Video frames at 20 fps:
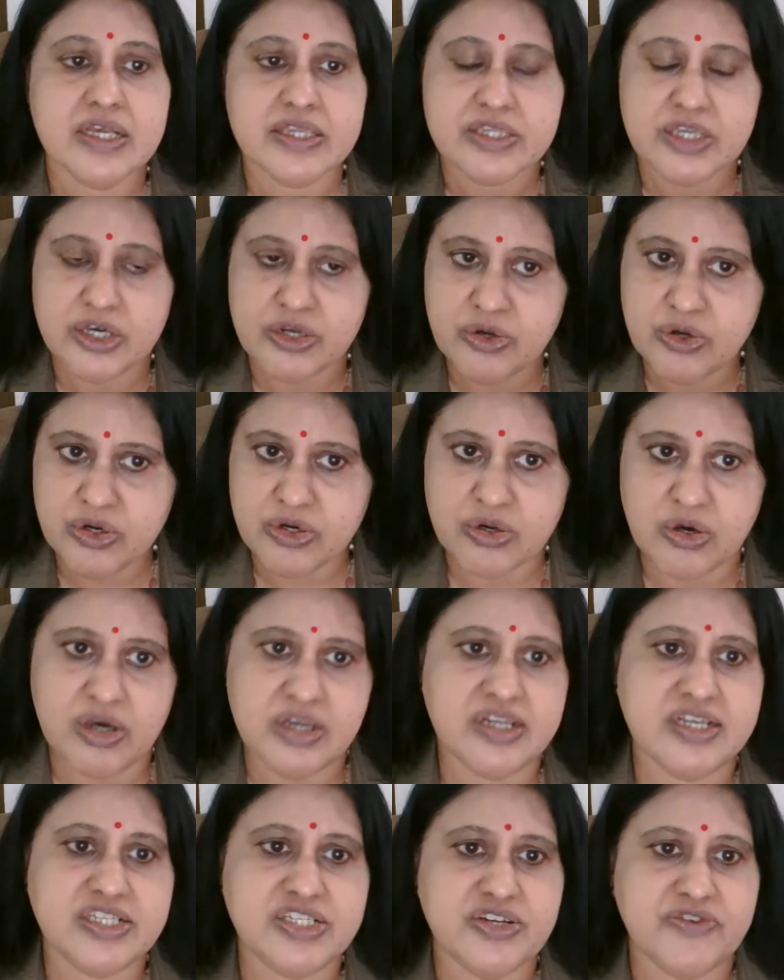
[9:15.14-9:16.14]
Thorough
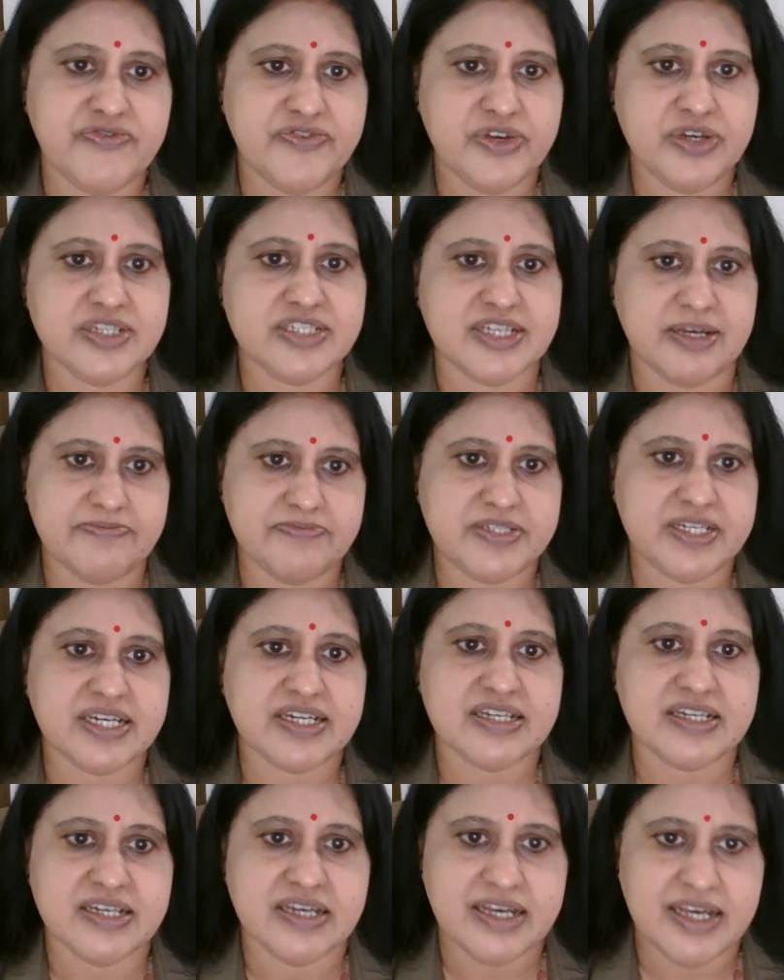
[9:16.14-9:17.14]
knowledge of your
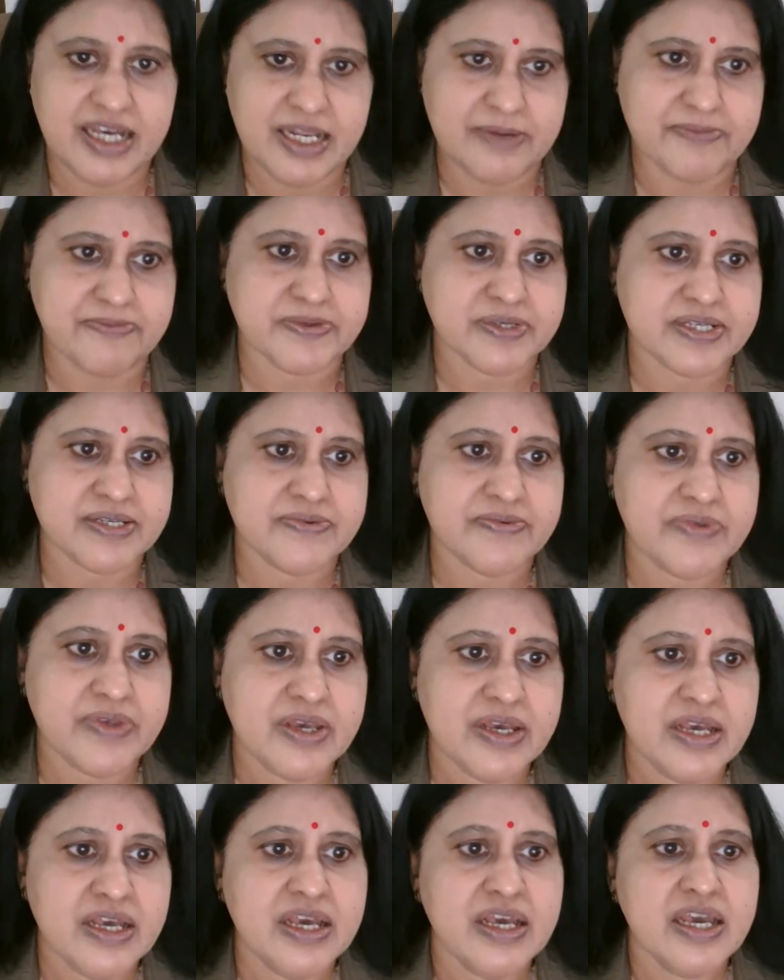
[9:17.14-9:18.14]
subject helps.
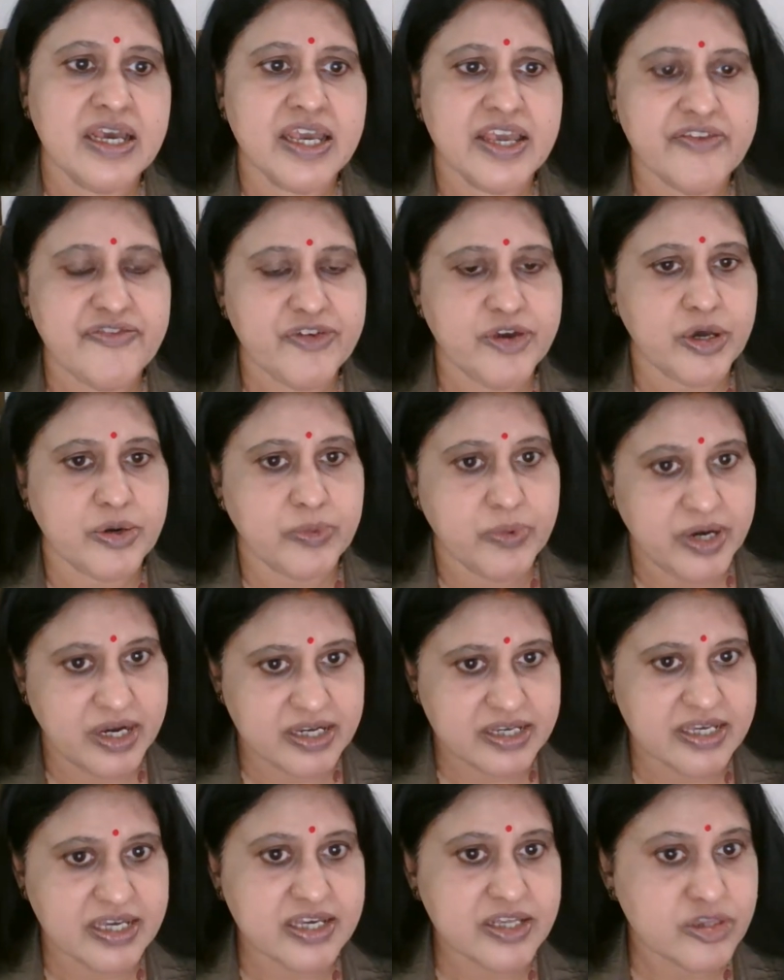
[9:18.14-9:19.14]
If you are
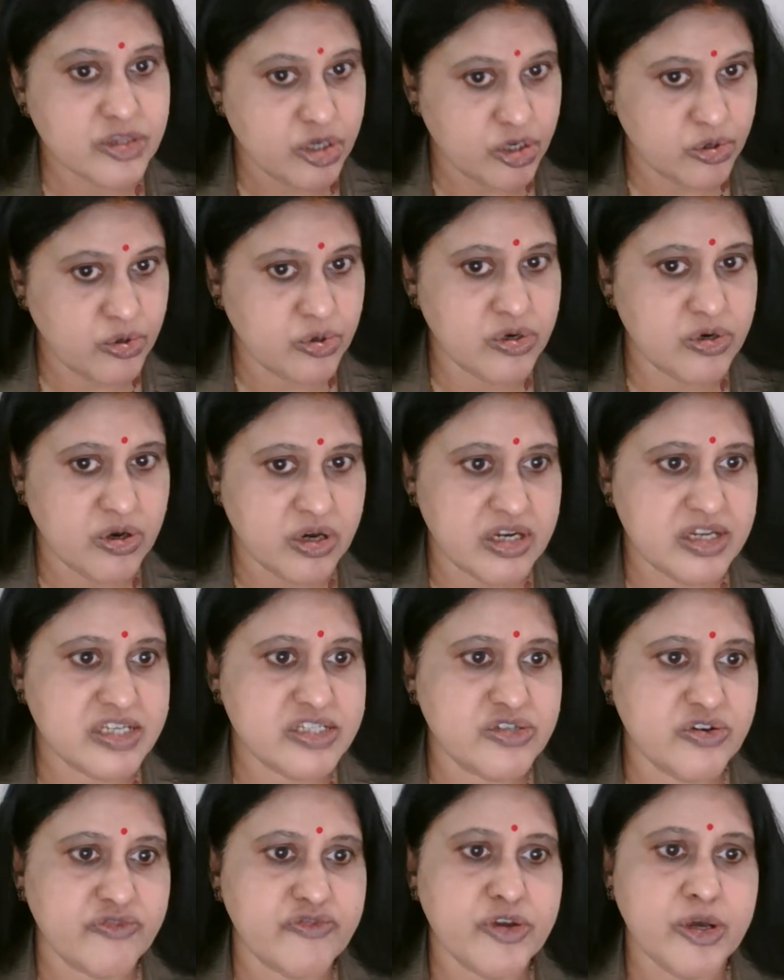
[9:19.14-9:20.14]
working, thorough knowledge
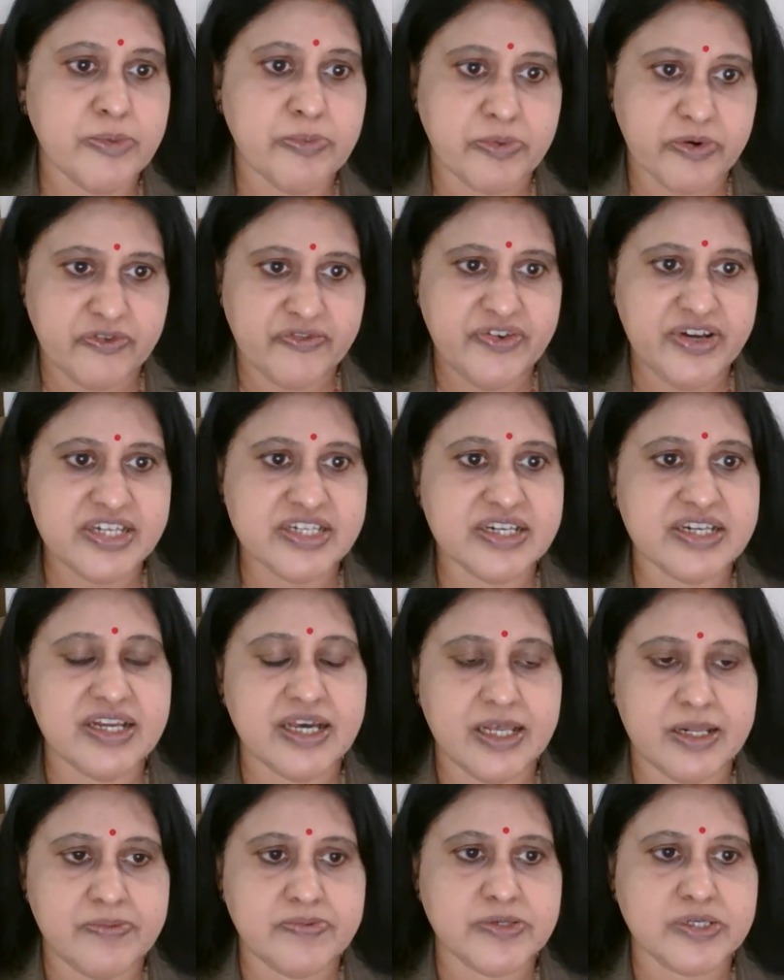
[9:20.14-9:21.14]
of your profession
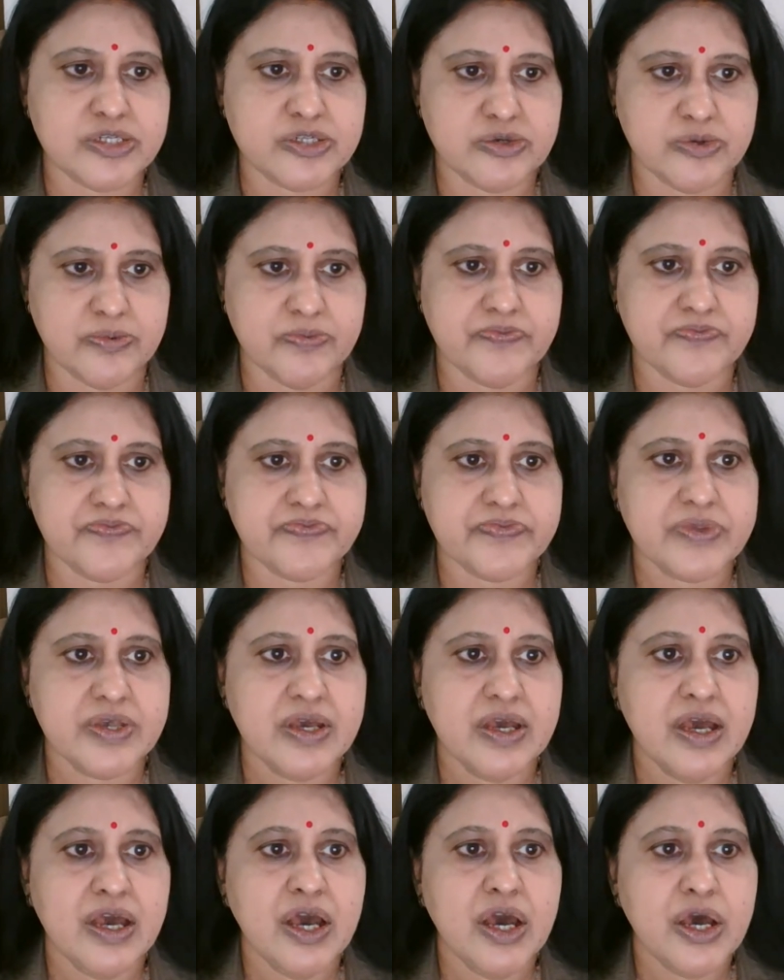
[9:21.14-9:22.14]
helps too.
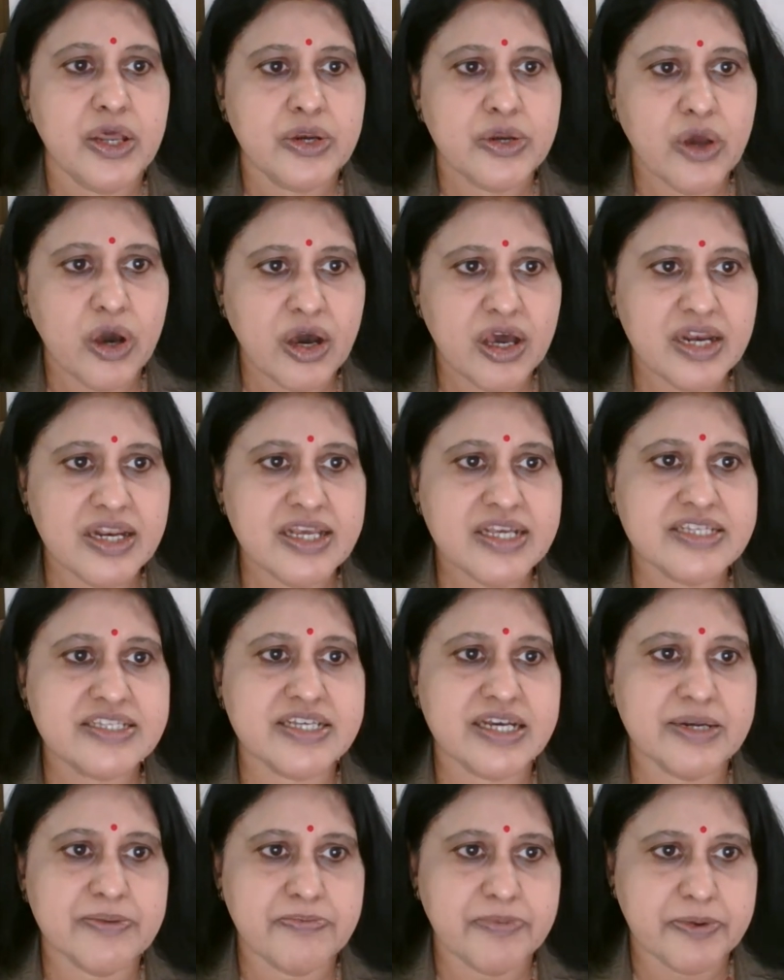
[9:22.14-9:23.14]
Knowledge
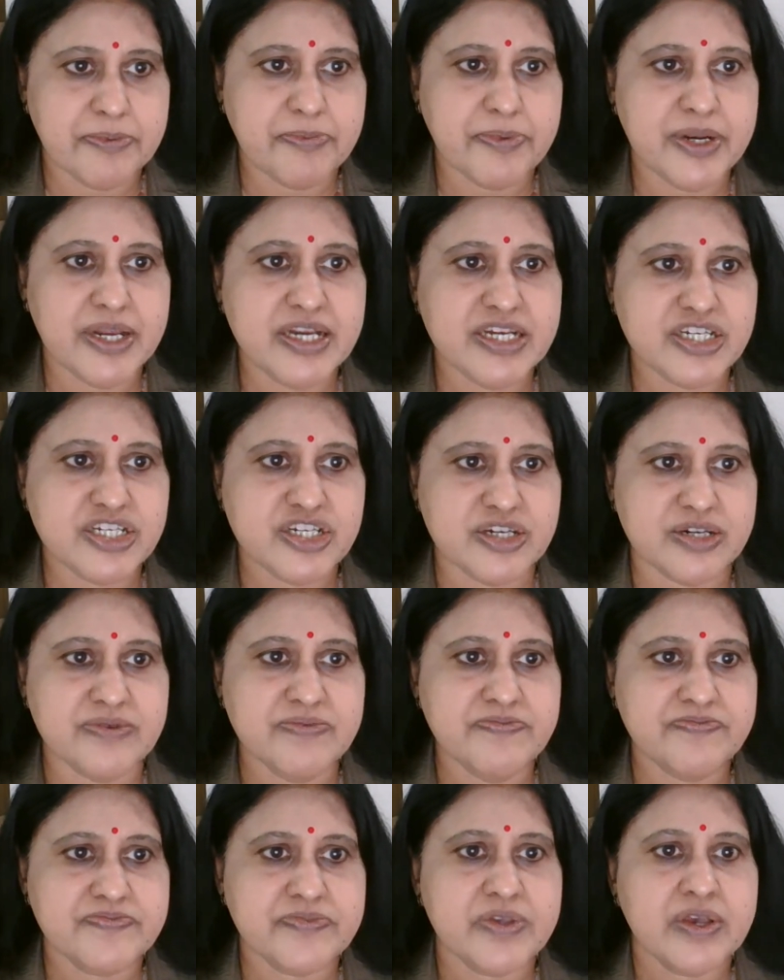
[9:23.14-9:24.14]
and preparation
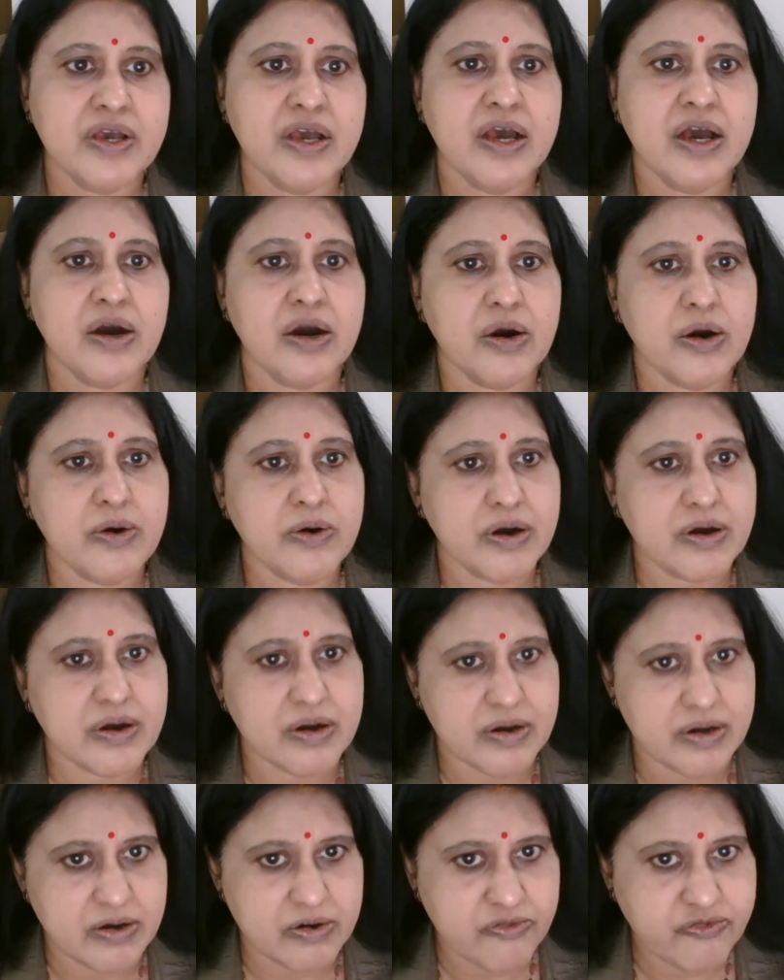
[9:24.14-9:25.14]

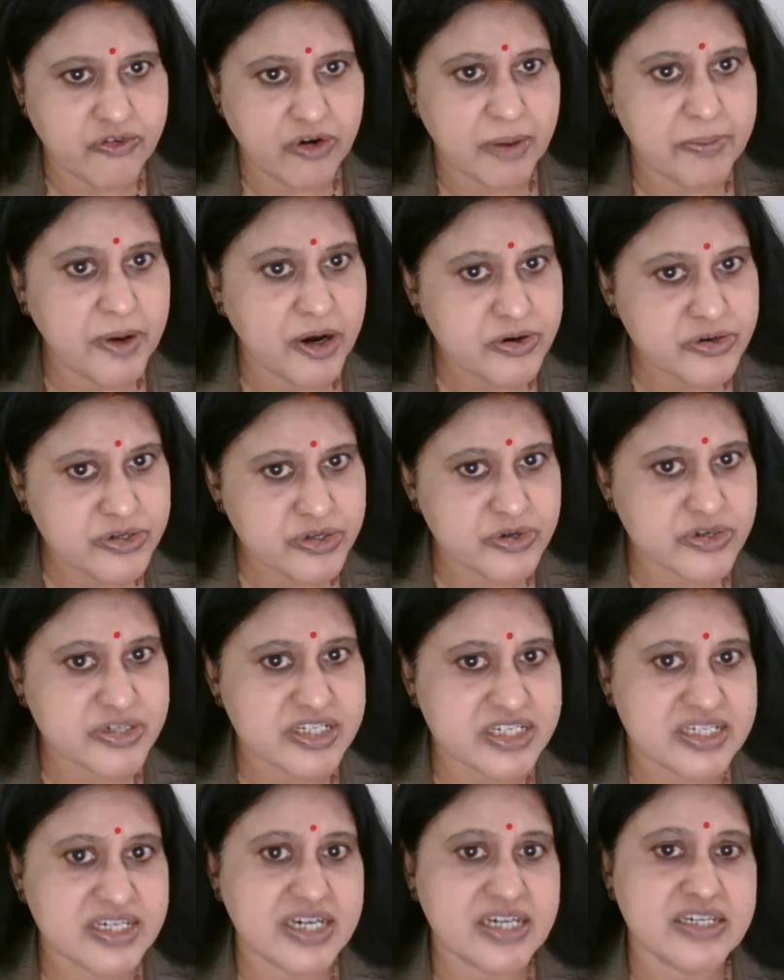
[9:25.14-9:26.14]
about your
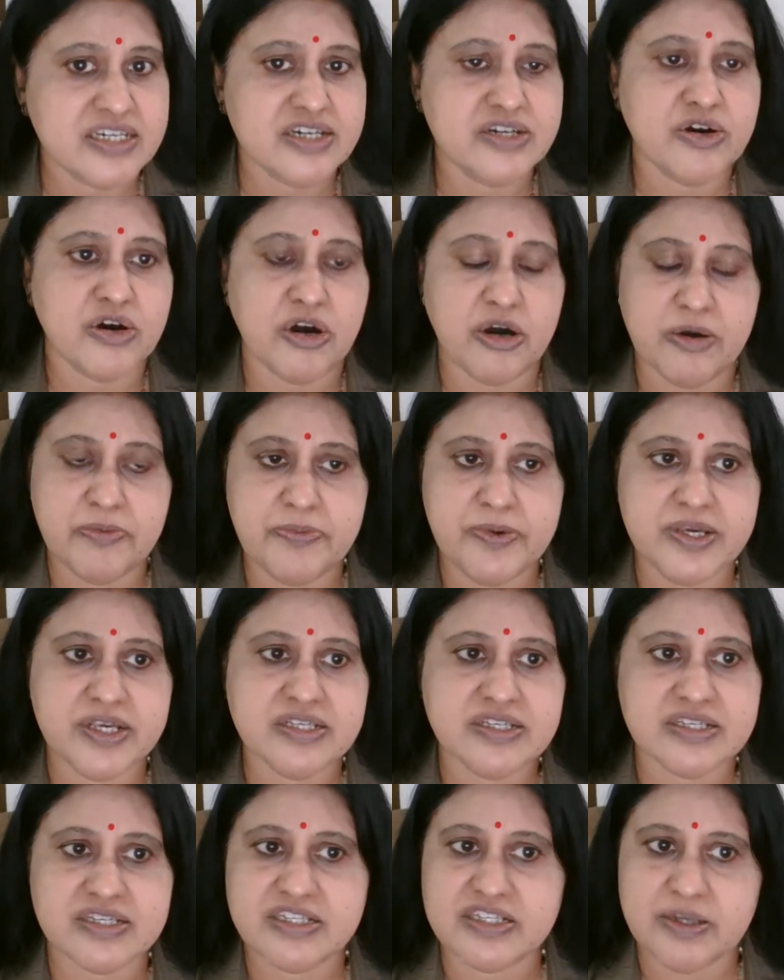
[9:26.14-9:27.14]
stated
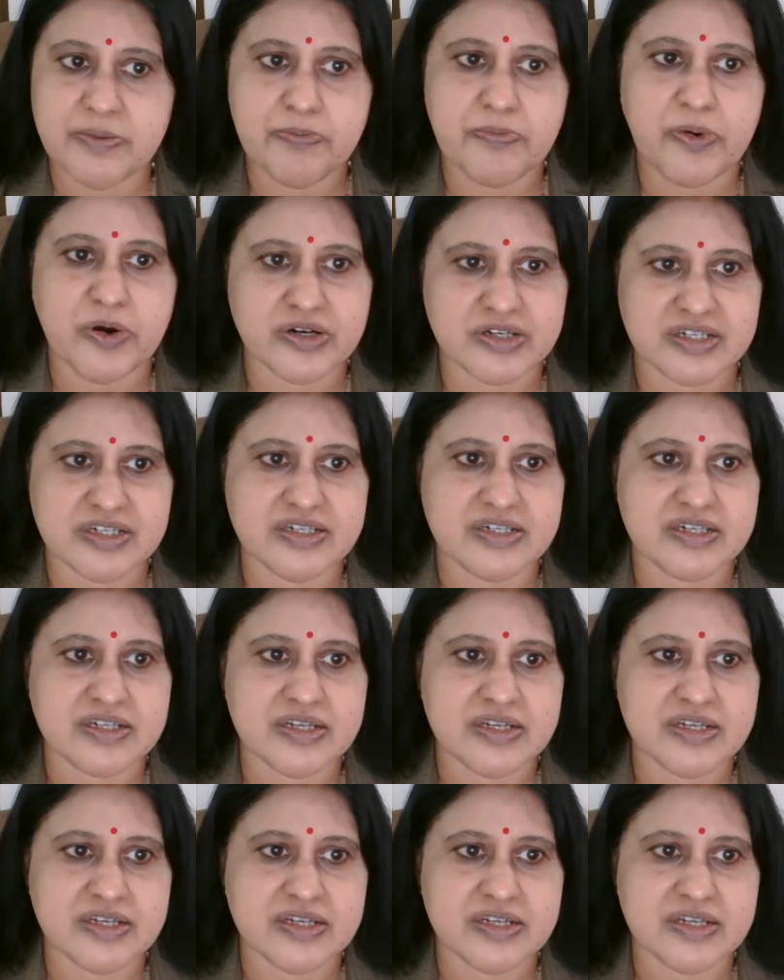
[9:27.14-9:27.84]
hobbies is important.